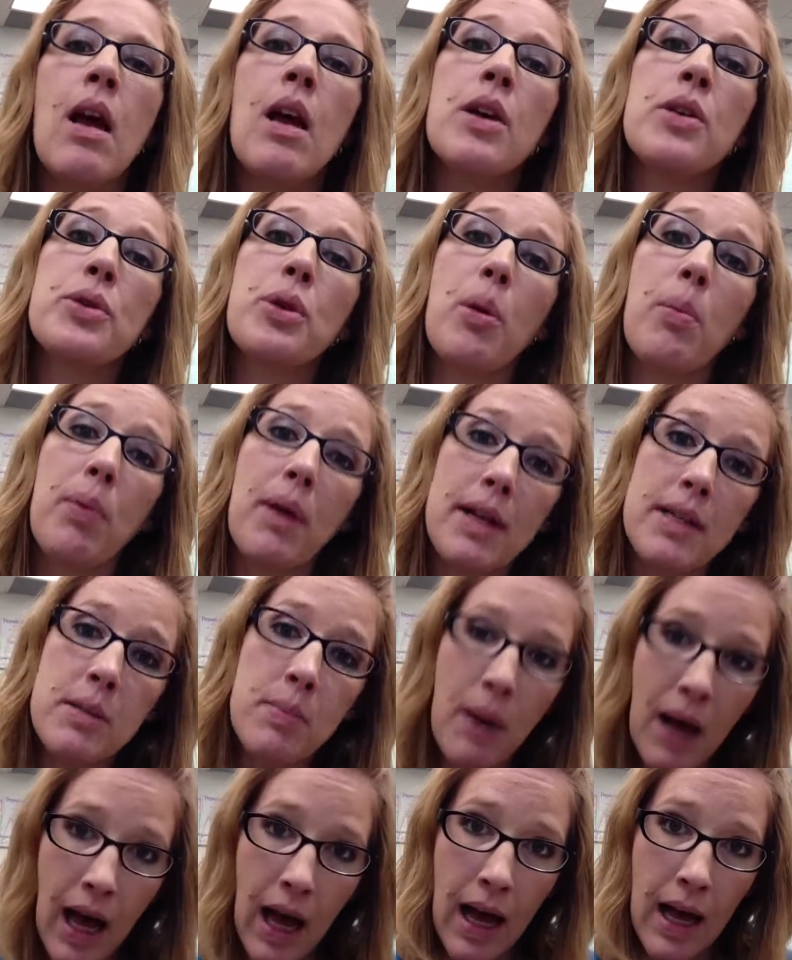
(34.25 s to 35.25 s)
So press
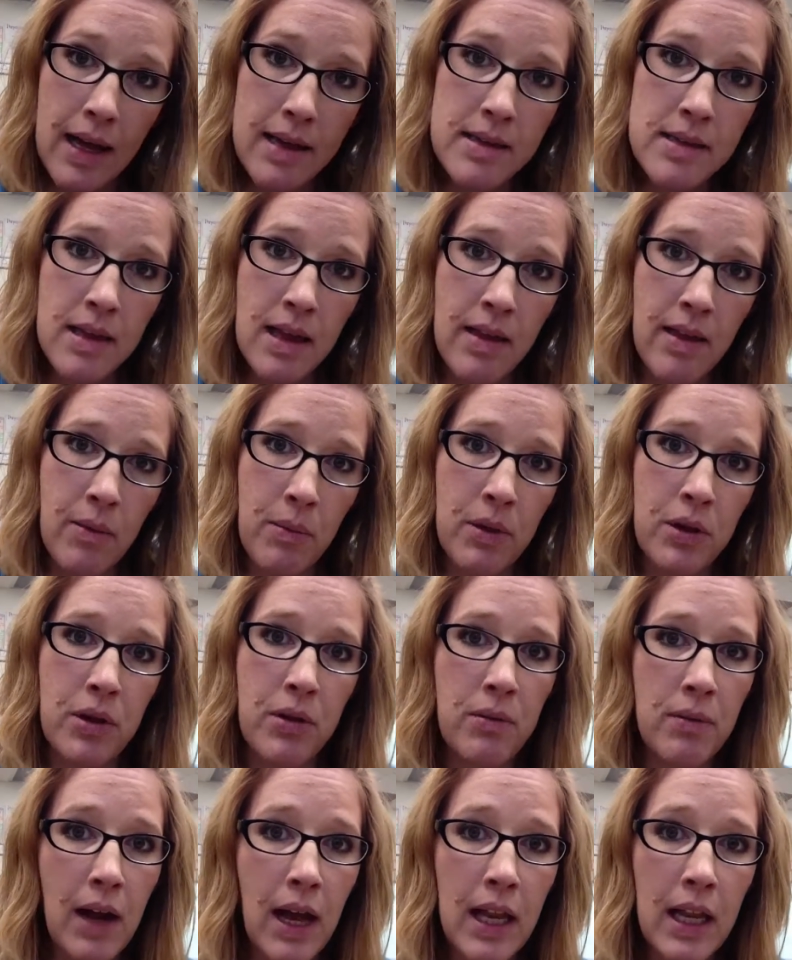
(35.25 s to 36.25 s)
pause, and then when you're
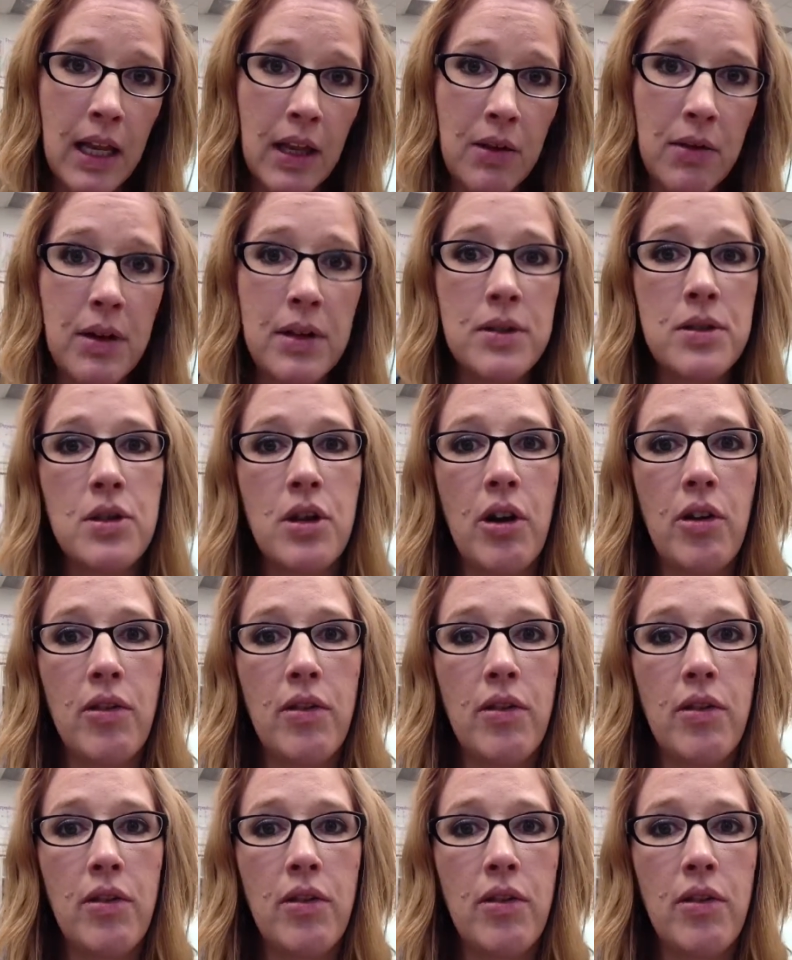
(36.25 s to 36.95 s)
ready, you can start the